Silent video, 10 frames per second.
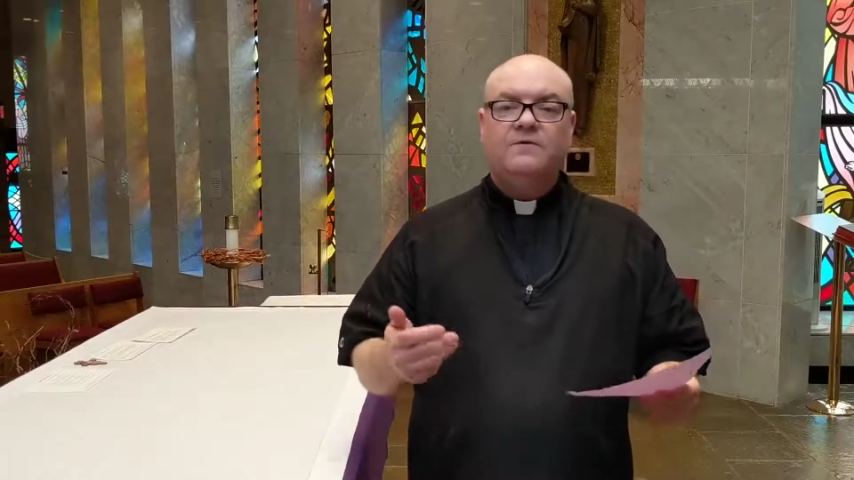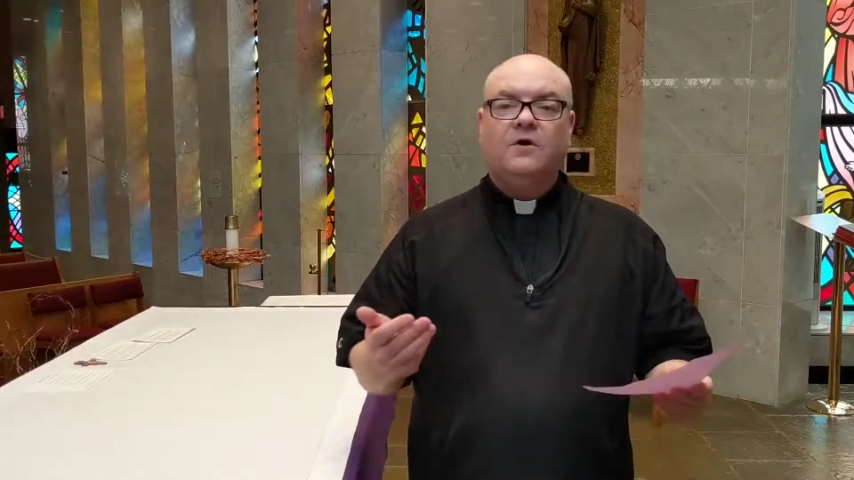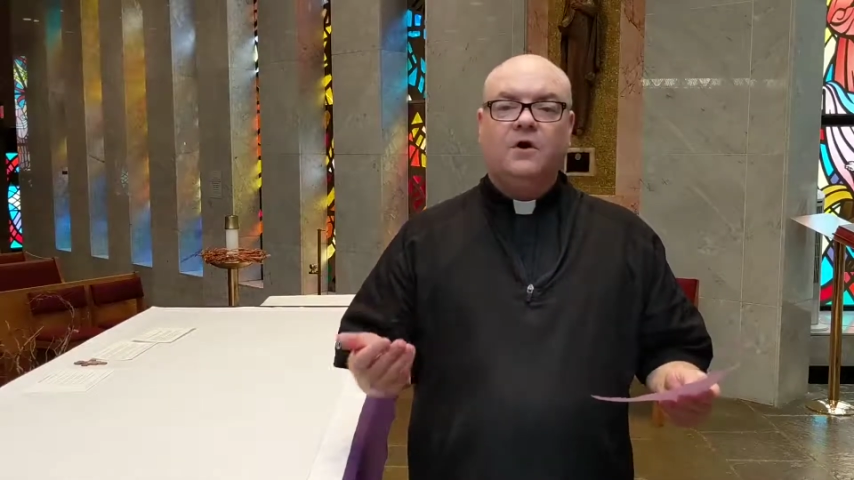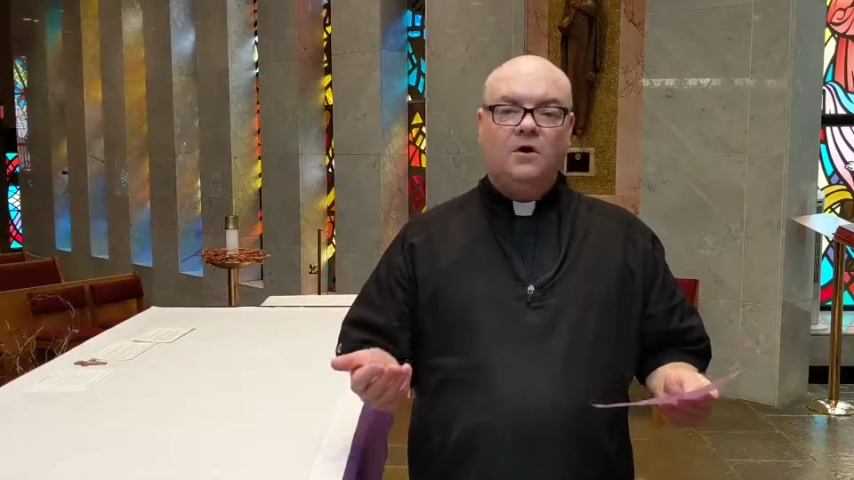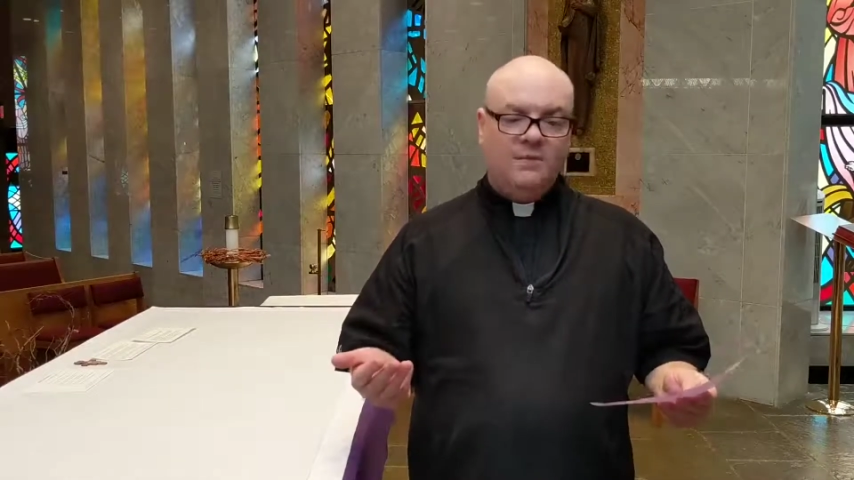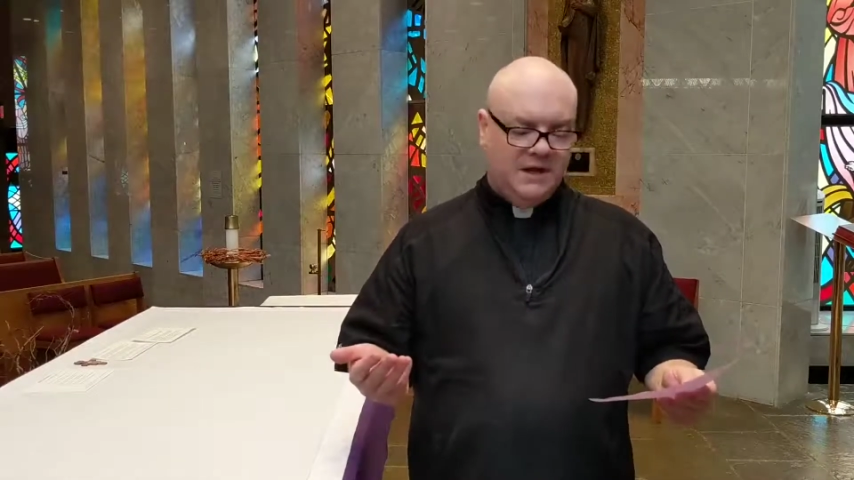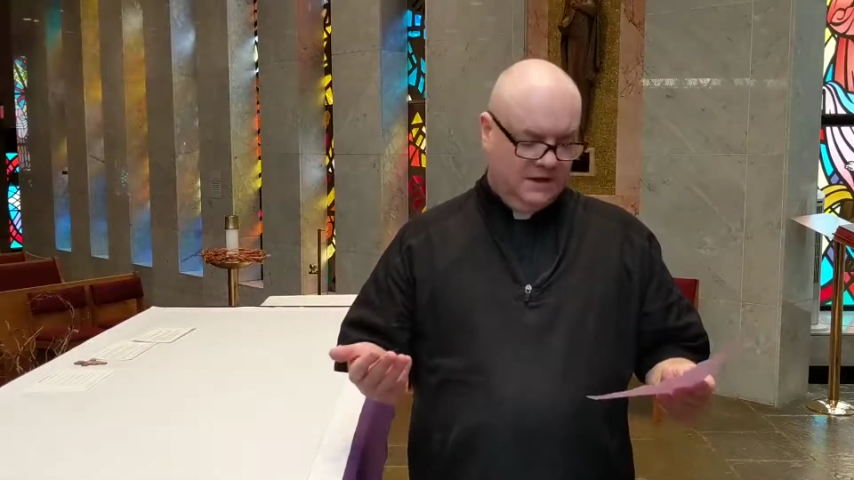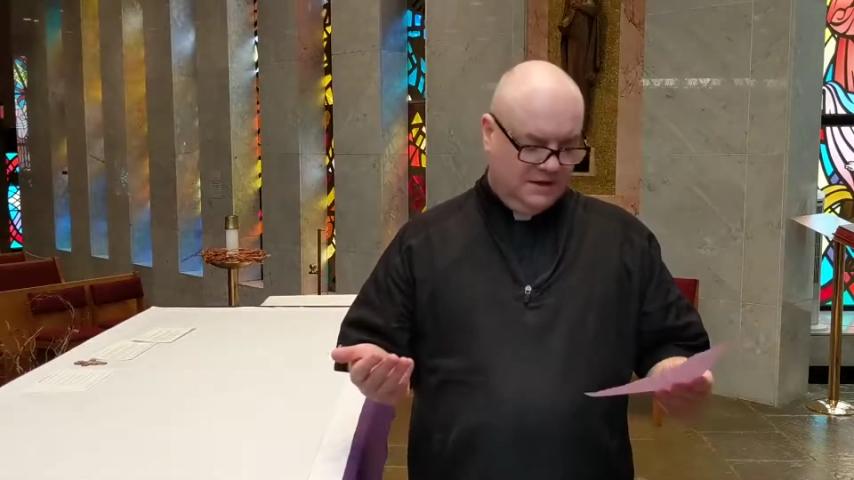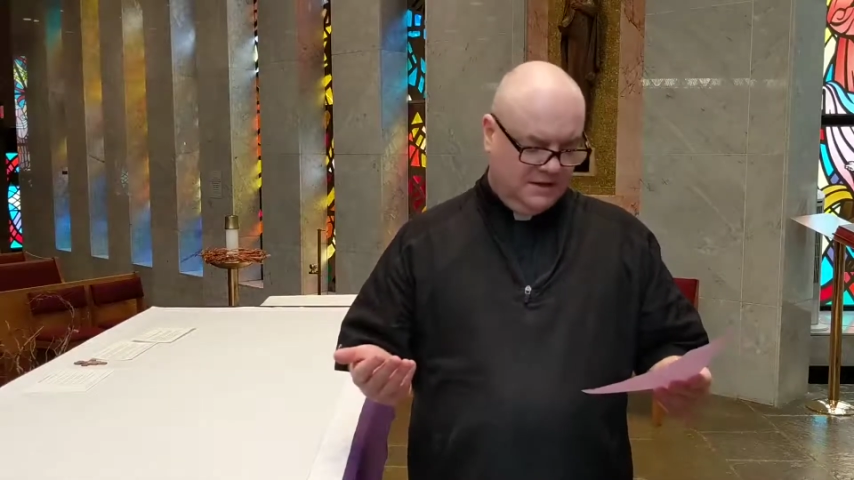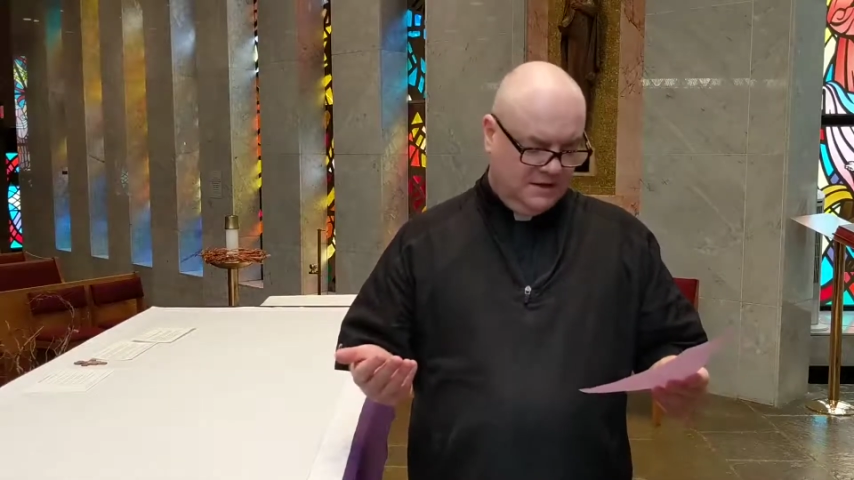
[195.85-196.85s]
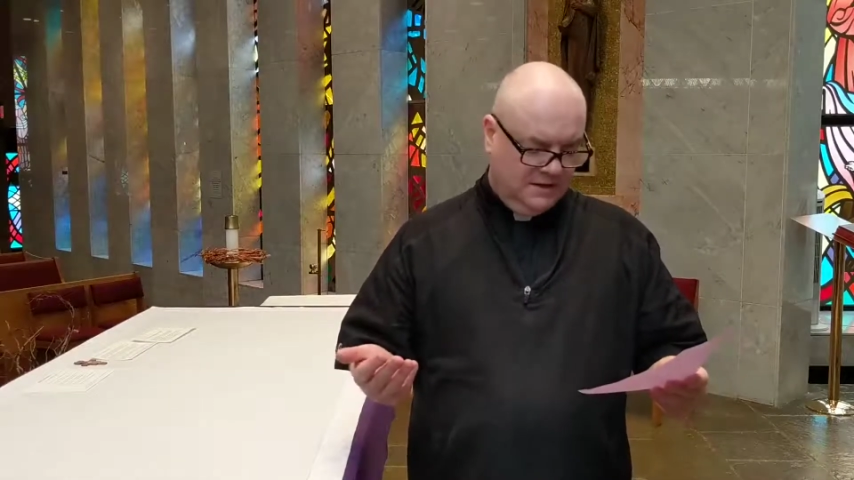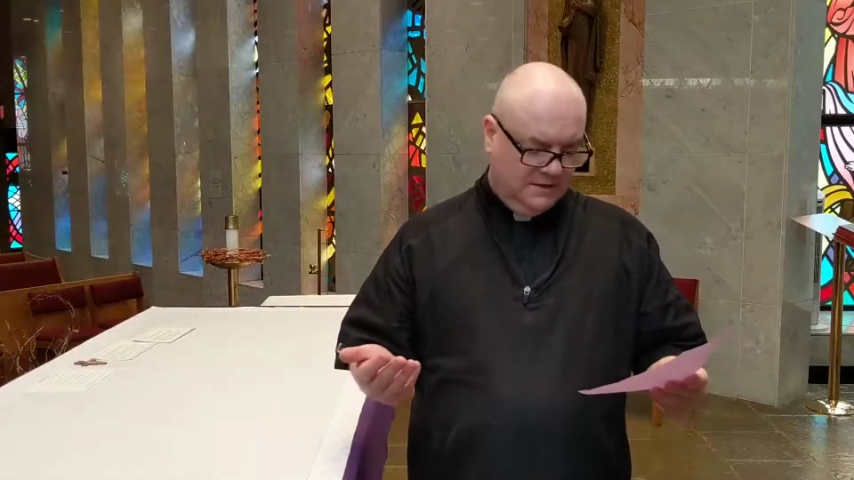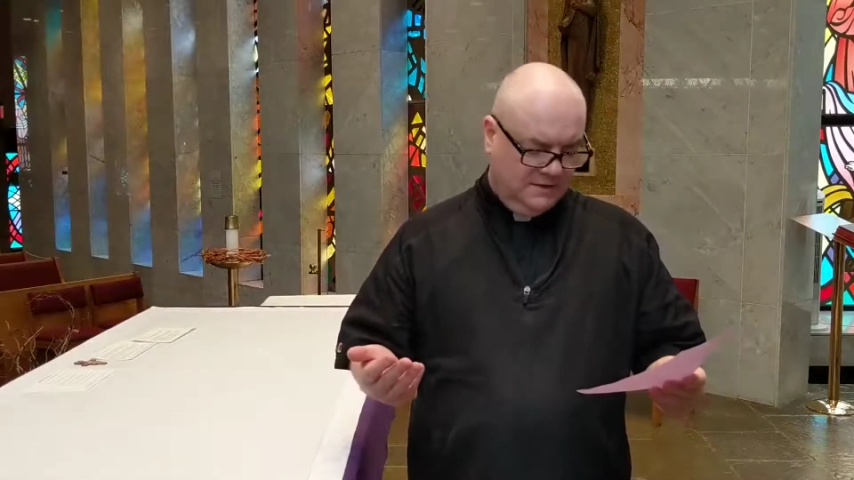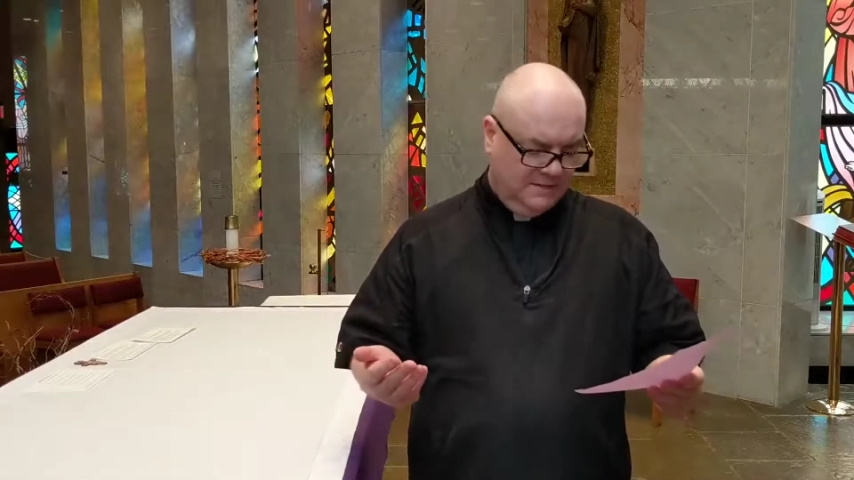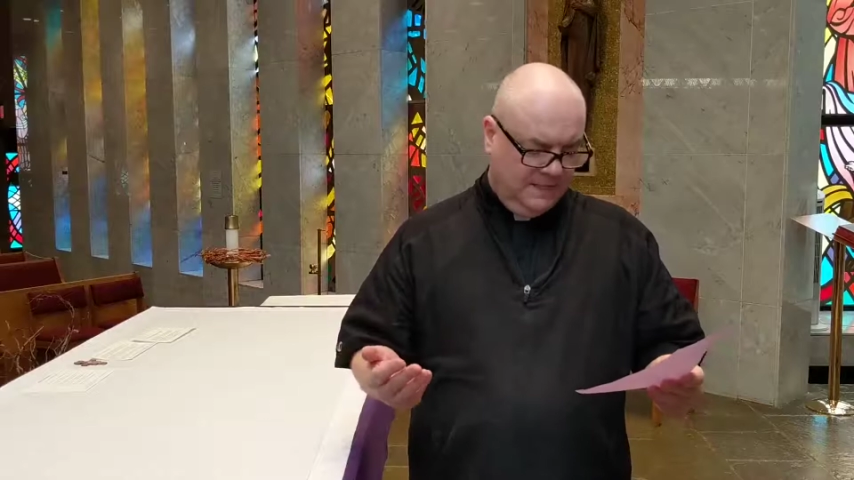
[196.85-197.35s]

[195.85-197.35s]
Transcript: for all mankind,